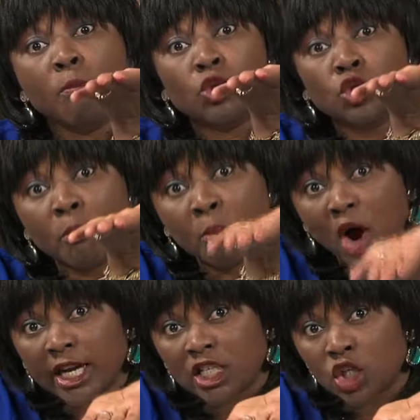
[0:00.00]
to
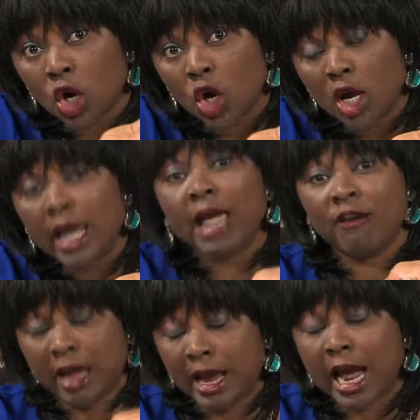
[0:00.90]
monitor
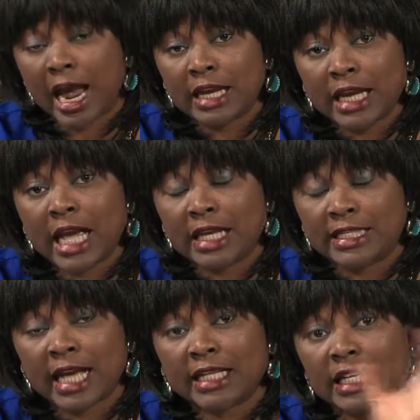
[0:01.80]
Ahead, yeah,
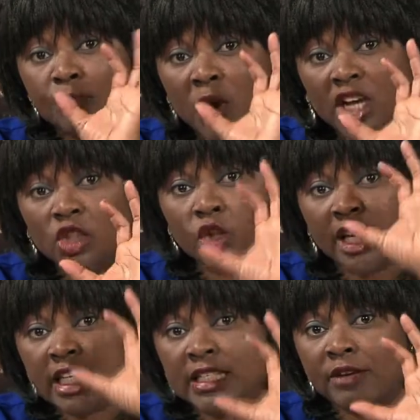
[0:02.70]
exactly.
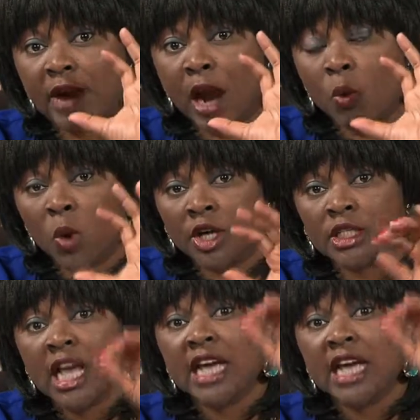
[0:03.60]
Monitoring is the right word.